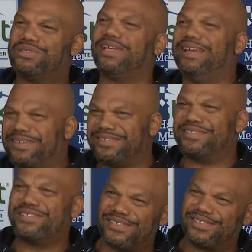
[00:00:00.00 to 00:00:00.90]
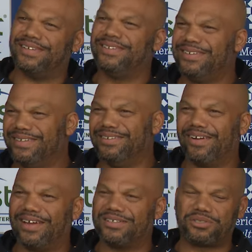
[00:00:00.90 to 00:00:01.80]
was inconsistent,
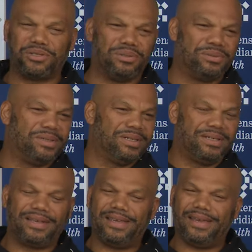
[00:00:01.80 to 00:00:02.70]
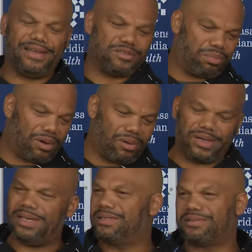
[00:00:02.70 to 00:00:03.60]
right? So, again, his ball,
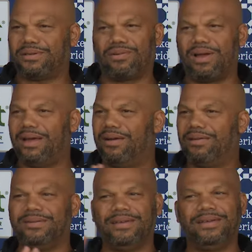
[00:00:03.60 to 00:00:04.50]
when it hits the ground,